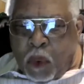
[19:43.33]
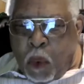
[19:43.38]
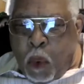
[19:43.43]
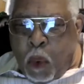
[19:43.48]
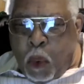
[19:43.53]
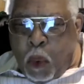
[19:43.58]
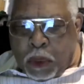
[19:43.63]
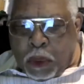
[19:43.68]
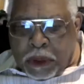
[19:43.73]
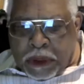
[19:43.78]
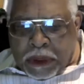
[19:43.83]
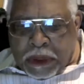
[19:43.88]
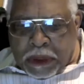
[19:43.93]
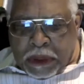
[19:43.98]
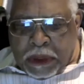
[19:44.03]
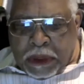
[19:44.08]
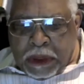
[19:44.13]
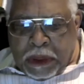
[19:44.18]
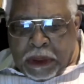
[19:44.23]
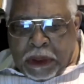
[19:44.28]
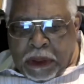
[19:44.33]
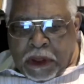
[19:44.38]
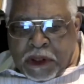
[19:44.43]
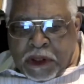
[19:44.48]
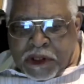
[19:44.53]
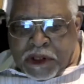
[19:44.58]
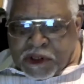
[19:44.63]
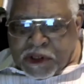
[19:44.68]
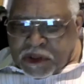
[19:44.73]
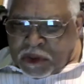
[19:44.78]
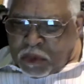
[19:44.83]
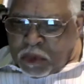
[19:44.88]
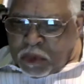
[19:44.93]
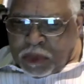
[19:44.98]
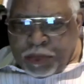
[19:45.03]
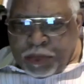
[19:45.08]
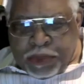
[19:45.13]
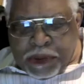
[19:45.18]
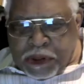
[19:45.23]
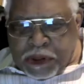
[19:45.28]
only
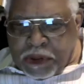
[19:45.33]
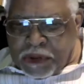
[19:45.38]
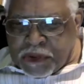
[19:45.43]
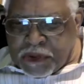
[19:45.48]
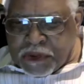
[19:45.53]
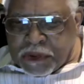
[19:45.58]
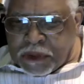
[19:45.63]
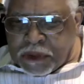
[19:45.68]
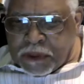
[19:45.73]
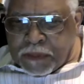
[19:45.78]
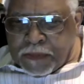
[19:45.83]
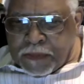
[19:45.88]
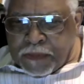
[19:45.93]
genuine peace.